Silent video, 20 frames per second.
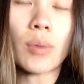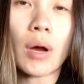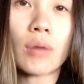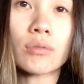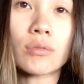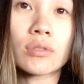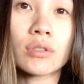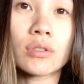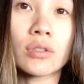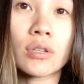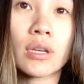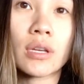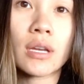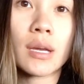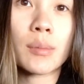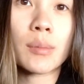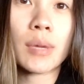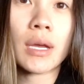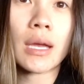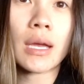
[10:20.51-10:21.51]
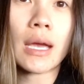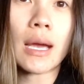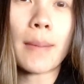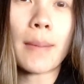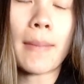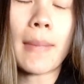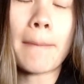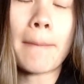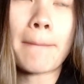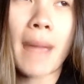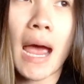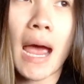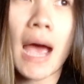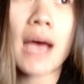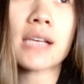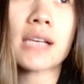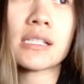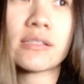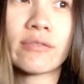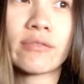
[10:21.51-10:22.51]
I was looking at my
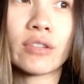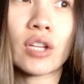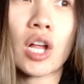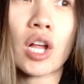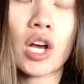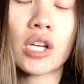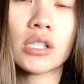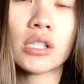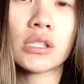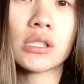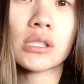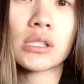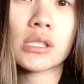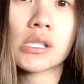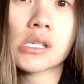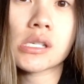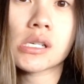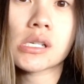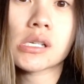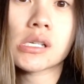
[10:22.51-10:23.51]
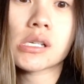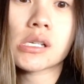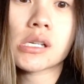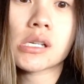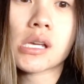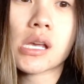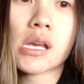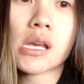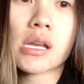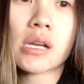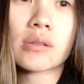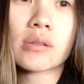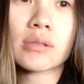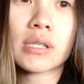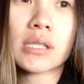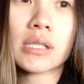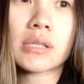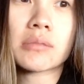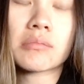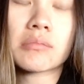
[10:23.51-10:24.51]
past vlogs and I was
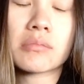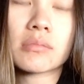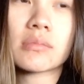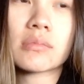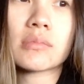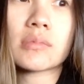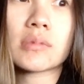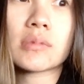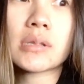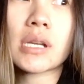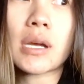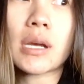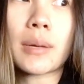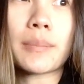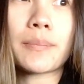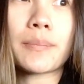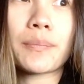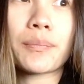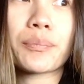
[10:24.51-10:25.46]
like, damn,